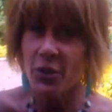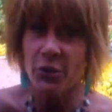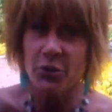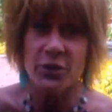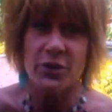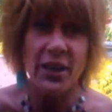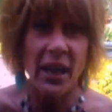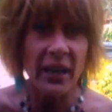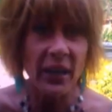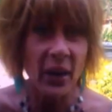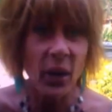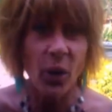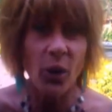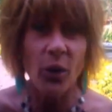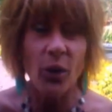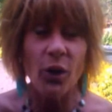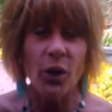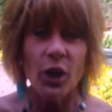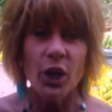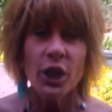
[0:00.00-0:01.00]
no
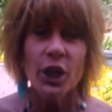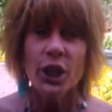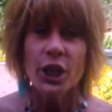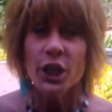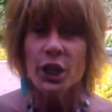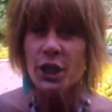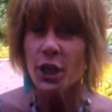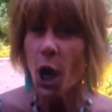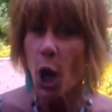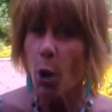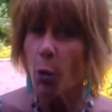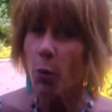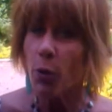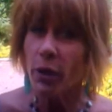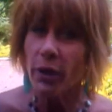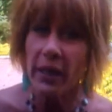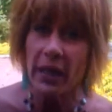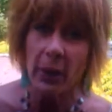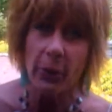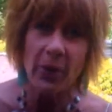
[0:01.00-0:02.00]
cycle, not
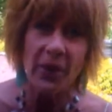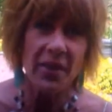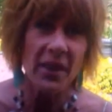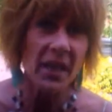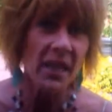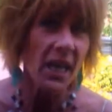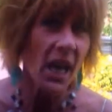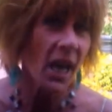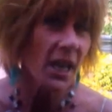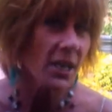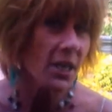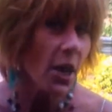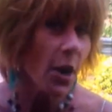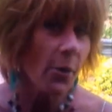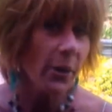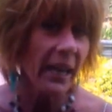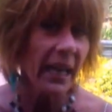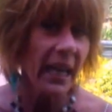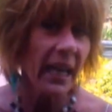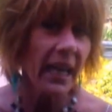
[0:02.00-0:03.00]
working with it, not
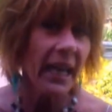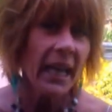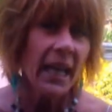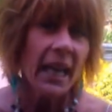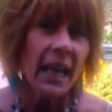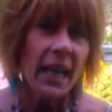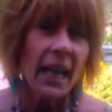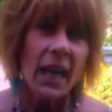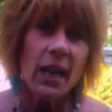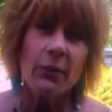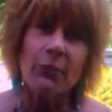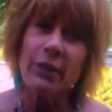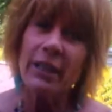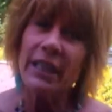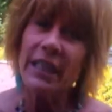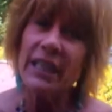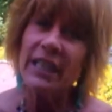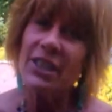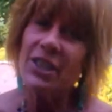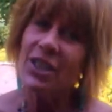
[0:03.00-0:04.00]
knowing it, and
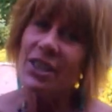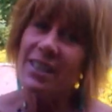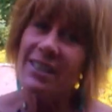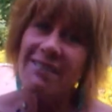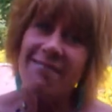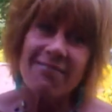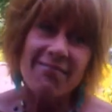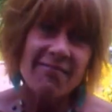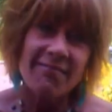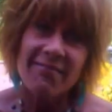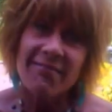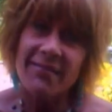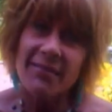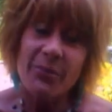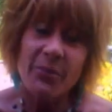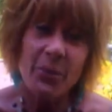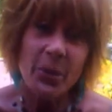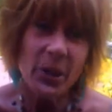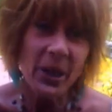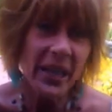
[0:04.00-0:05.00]
really just
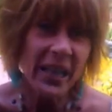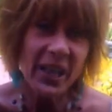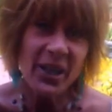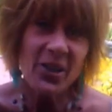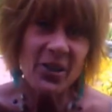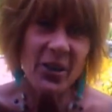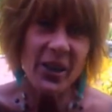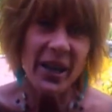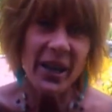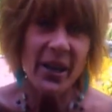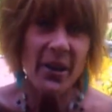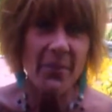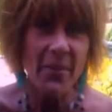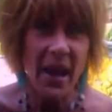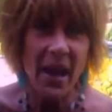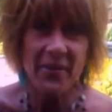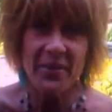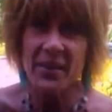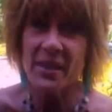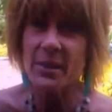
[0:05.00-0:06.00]
we're ignorant
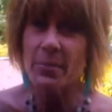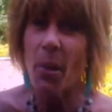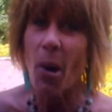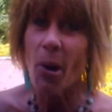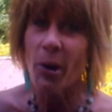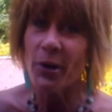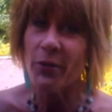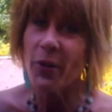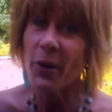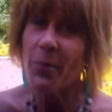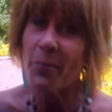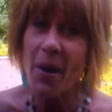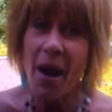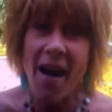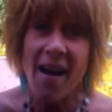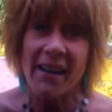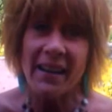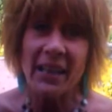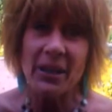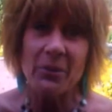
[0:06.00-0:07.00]
about this part of our
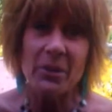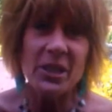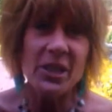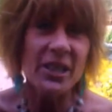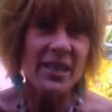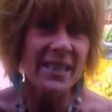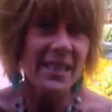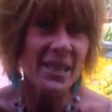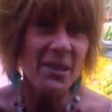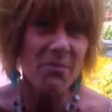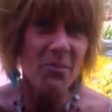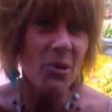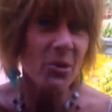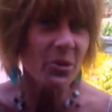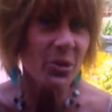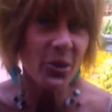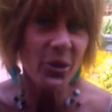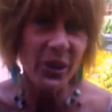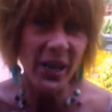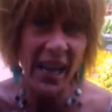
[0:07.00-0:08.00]
body, which is the
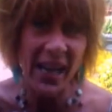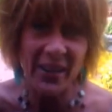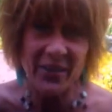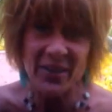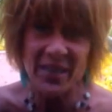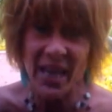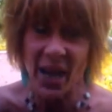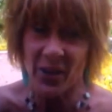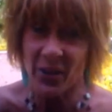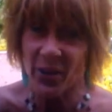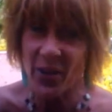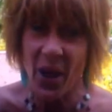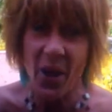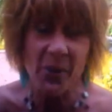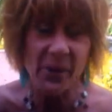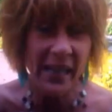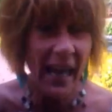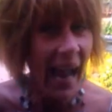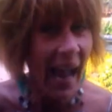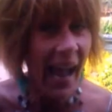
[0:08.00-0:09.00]
most creative center that
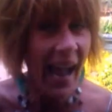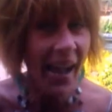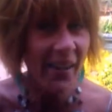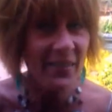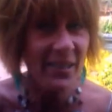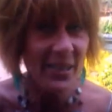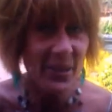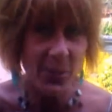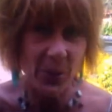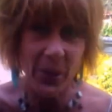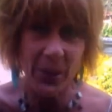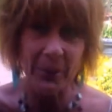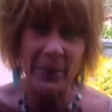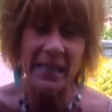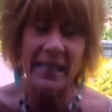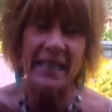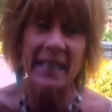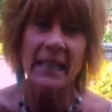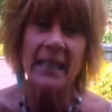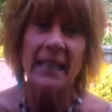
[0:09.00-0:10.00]
we have as
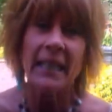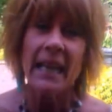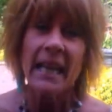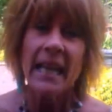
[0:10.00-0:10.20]
women.